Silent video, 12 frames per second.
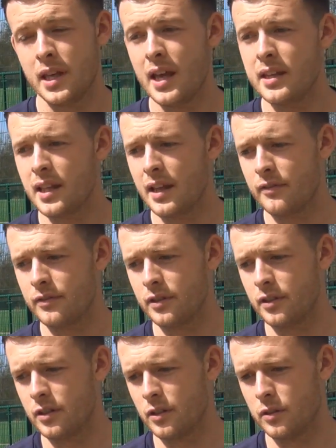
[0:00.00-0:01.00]
Yeah,
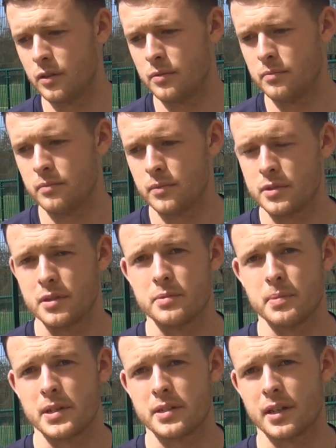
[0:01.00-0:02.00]
definitely. You know, um,
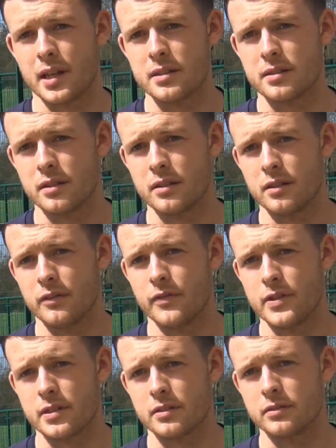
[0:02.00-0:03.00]
especially against a, a,
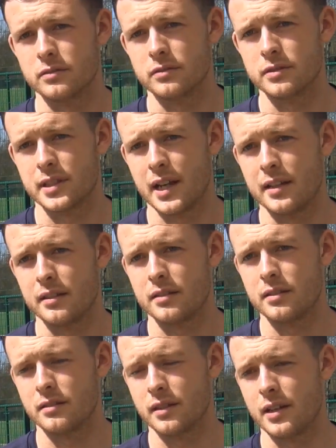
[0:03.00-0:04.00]
physical side
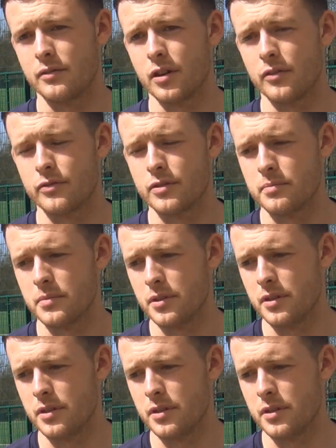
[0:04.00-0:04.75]
like Rotherham.